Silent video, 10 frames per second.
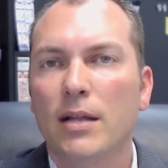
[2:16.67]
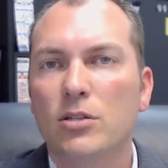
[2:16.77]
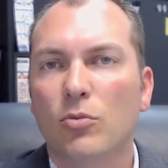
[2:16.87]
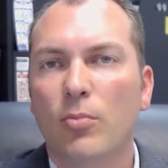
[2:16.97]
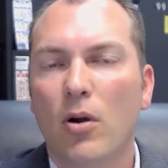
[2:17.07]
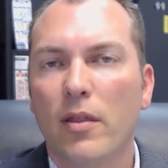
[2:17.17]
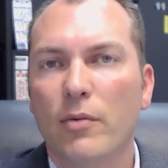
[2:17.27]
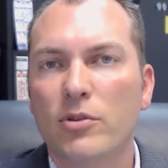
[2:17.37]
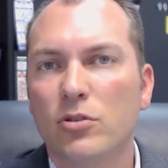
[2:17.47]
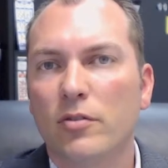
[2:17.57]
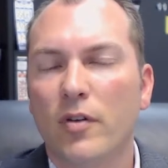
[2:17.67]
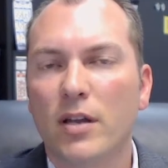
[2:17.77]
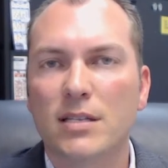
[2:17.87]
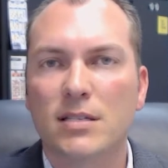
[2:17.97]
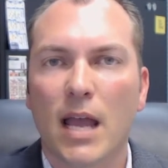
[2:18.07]
And so part of that reserve
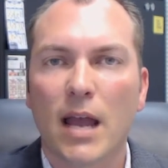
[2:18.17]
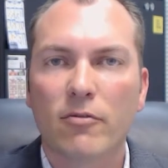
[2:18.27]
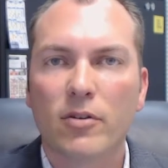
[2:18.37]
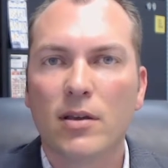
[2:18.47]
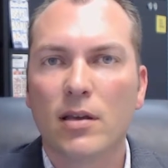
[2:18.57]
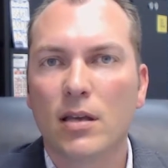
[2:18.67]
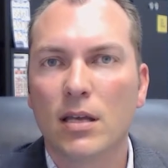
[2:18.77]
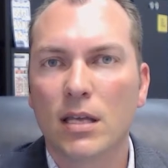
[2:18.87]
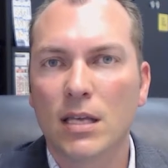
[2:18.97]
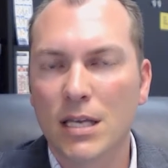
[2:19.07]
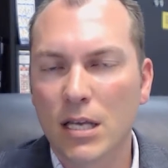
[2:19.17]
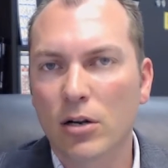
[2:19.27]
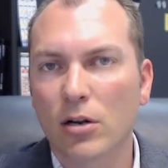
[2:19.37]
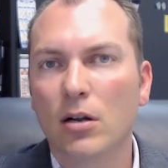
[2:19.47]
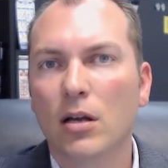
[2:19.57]
fund is every
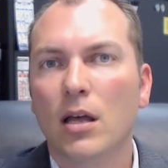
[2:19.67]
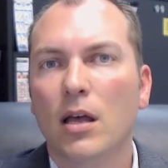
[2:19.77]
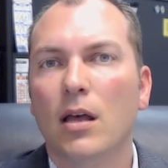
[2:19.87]
year